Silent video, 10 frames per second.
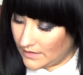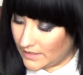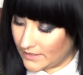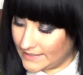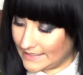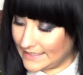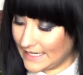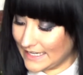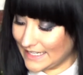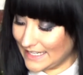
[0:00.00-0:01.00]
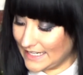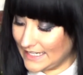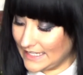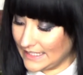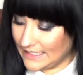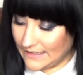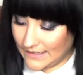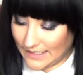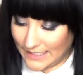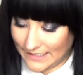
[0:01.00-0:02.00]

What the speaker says: There is a tiny little